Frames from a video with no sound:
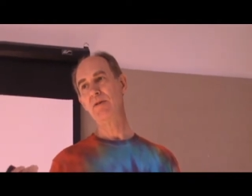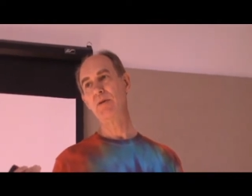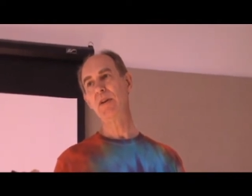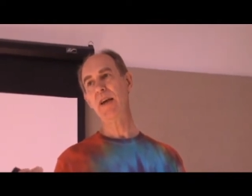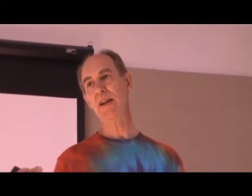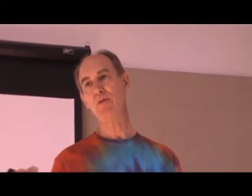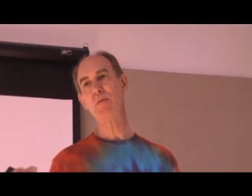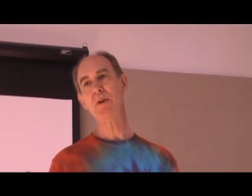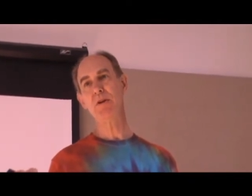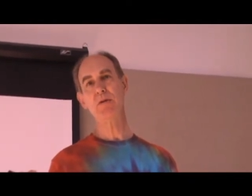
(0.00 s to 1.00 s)
during that
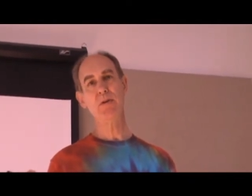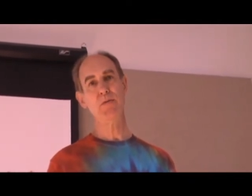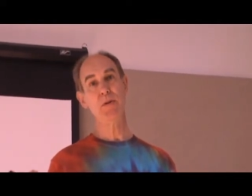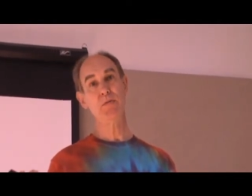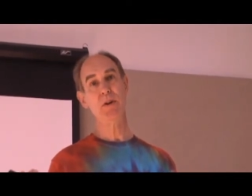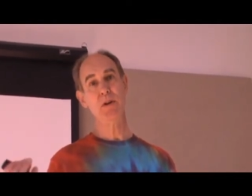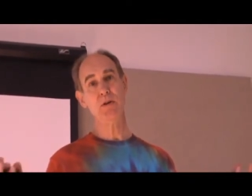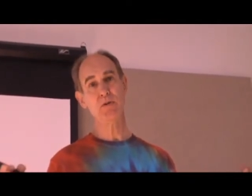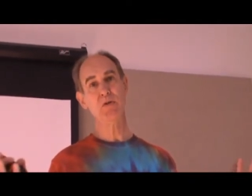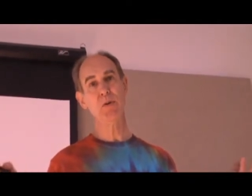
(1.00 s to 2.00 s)

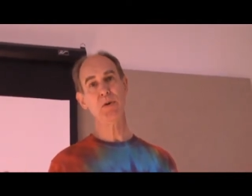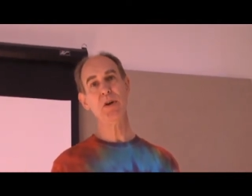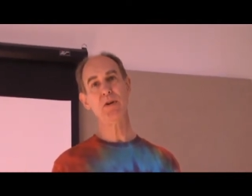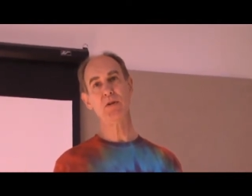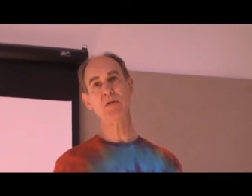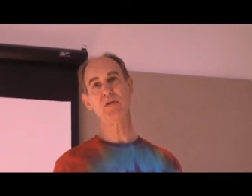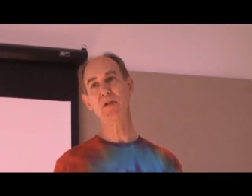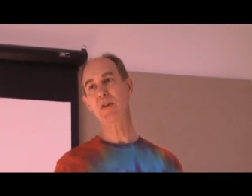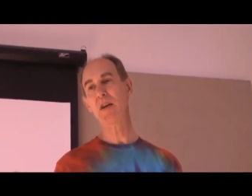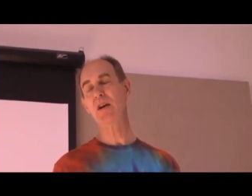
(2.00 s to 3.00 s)
350 or so years
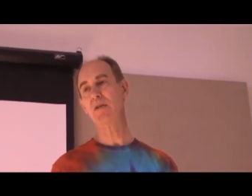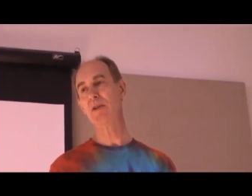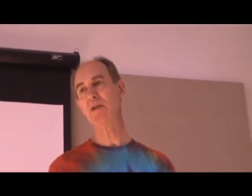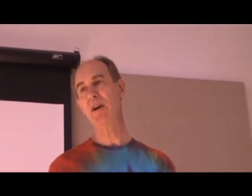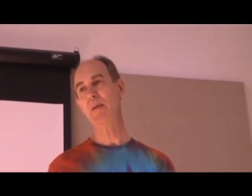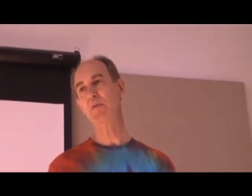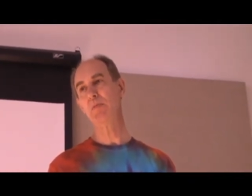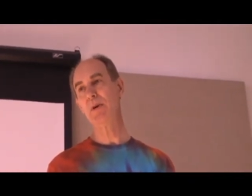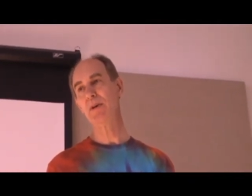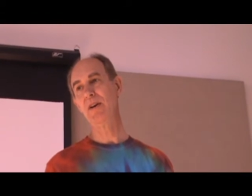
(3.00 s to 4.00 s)
that they are the time
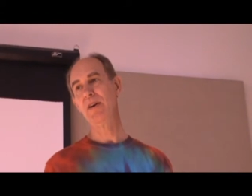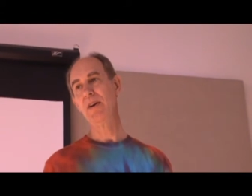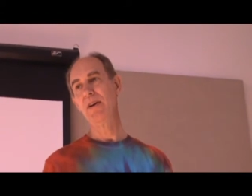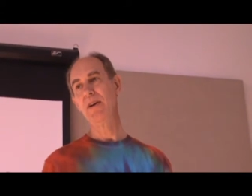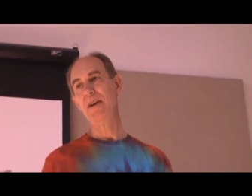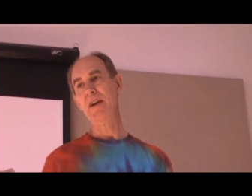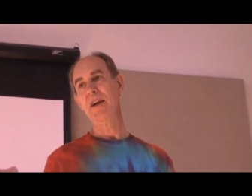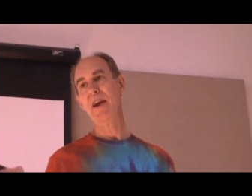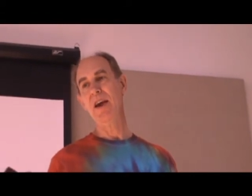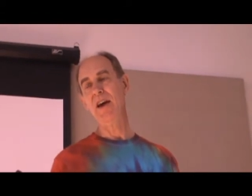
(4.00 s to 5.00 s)
spirit.
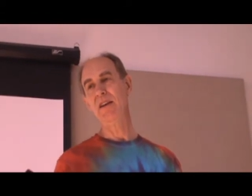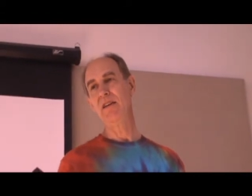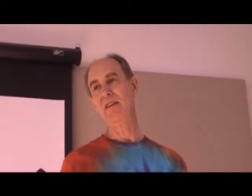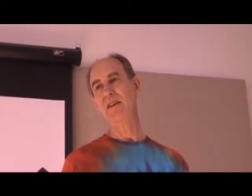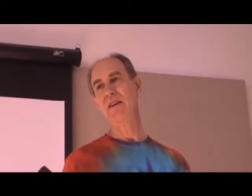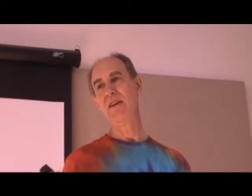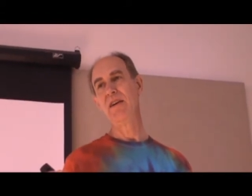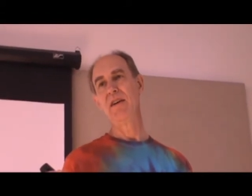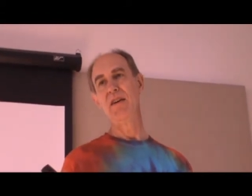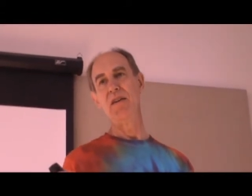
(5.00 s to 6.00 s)
And
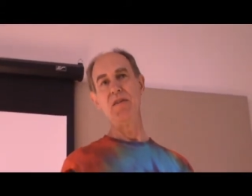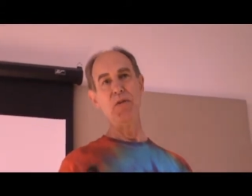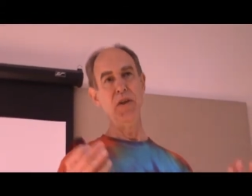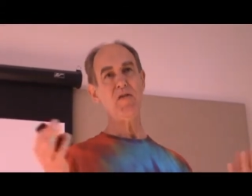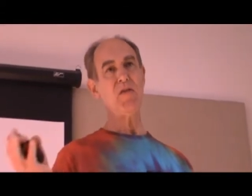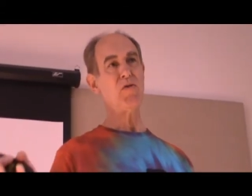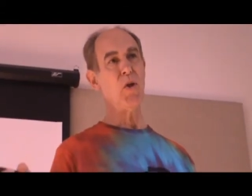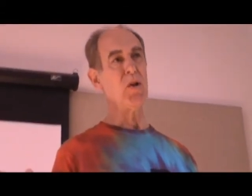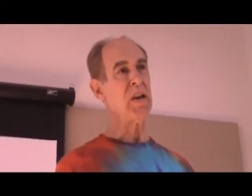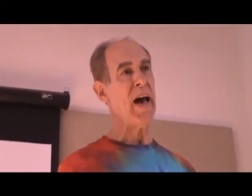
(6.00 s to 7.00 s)
this is
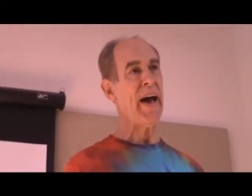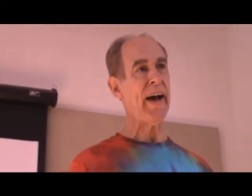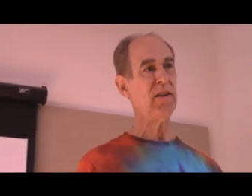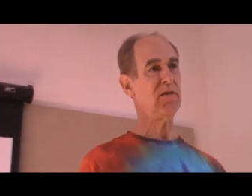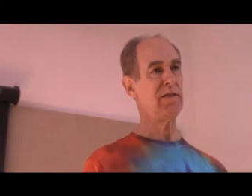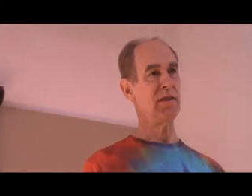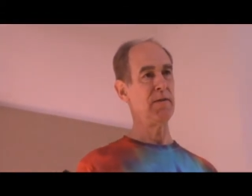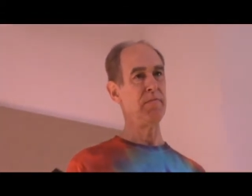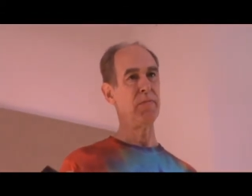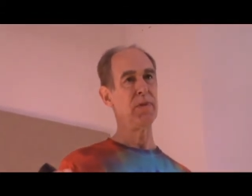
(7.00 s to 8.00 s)
the last.
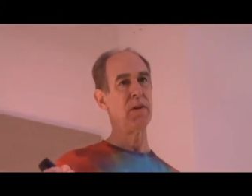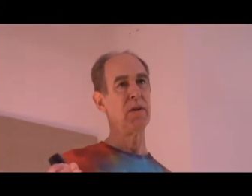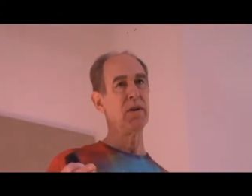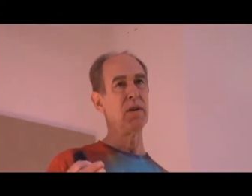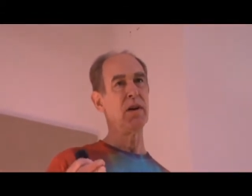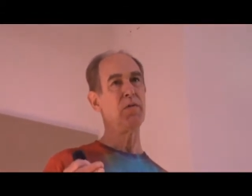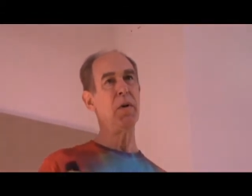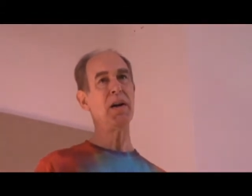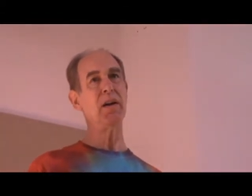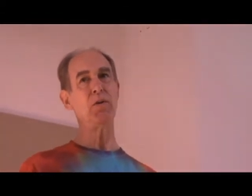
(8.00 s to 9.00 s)
of oh
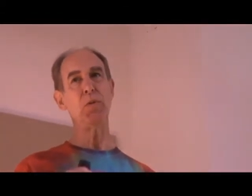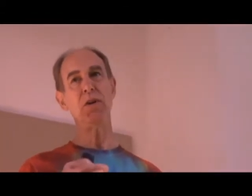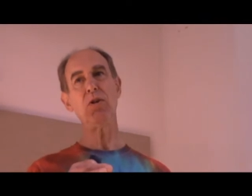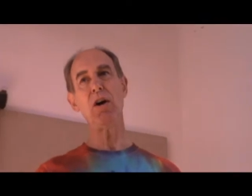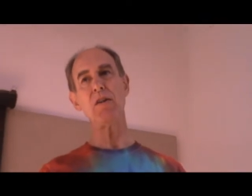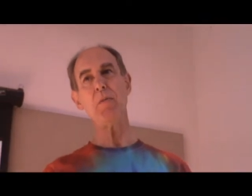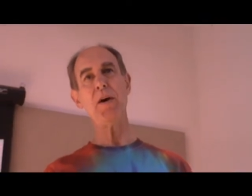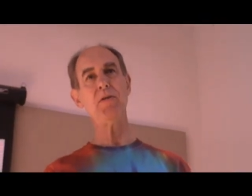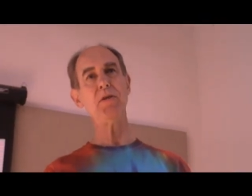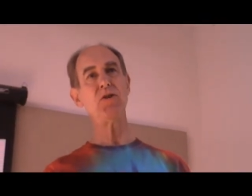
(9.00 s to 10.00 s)
my we talked
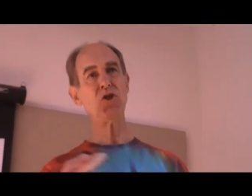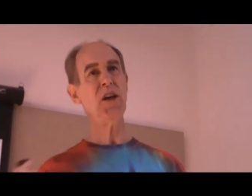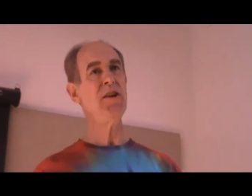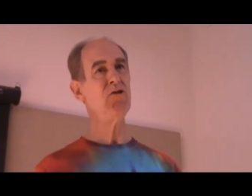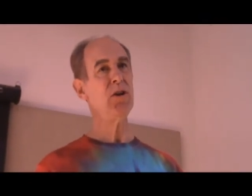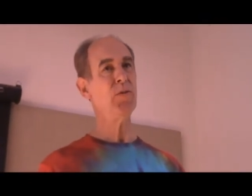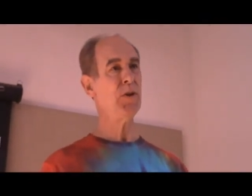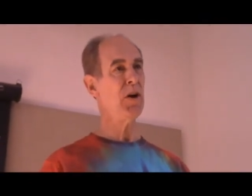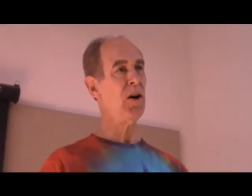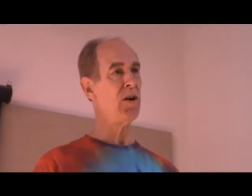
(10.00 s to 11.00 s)
about the changing of
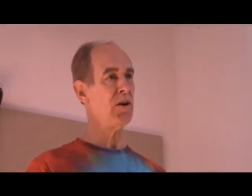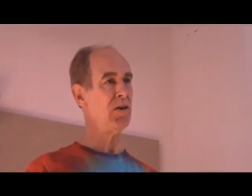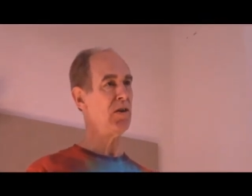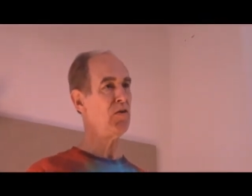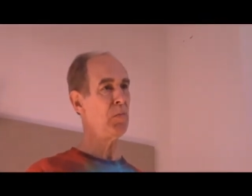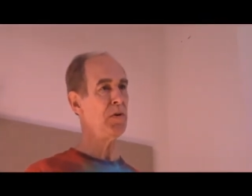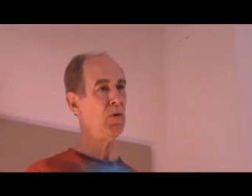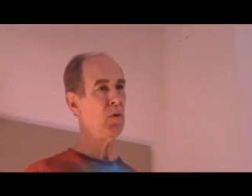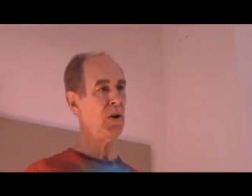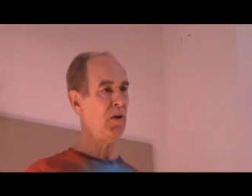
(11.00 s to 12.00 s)
the guard that's been
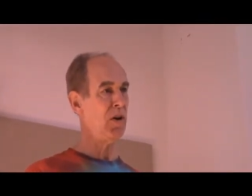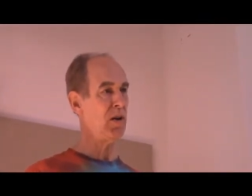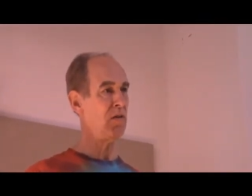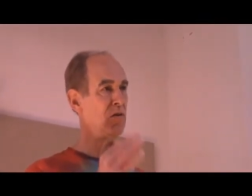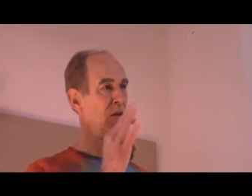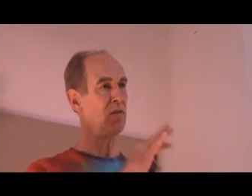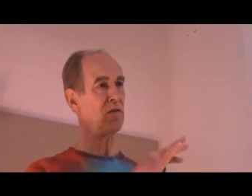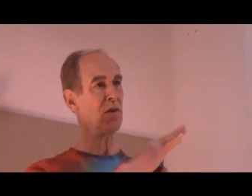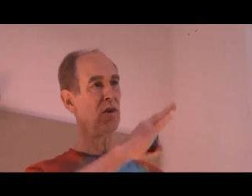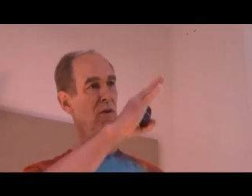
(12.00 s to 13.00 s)
going on
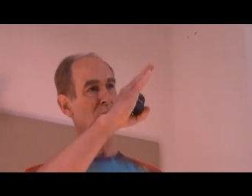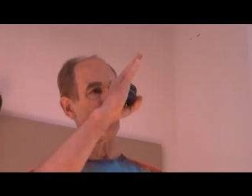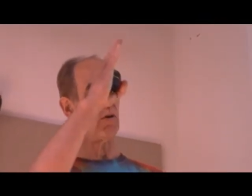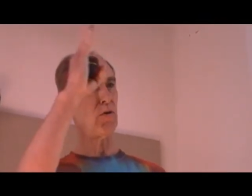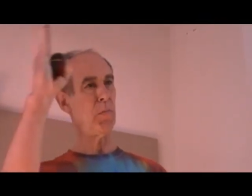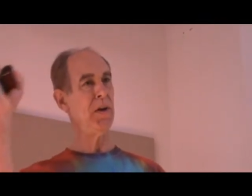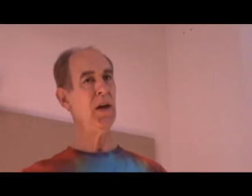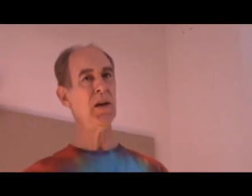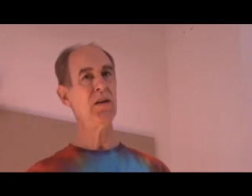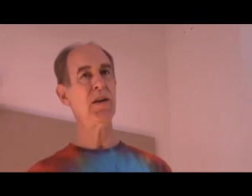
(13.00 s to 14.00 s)
since Earth
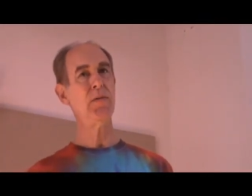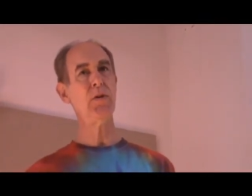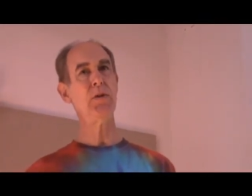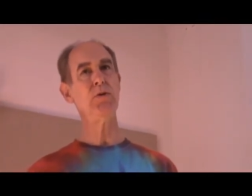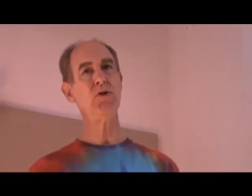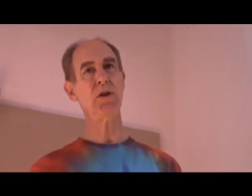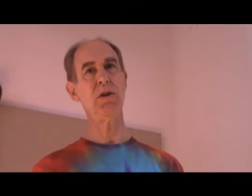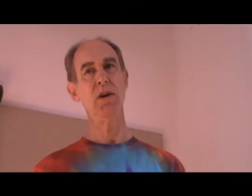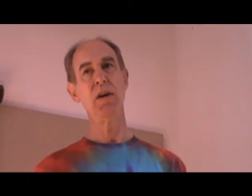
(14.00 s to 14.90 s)
began devolution.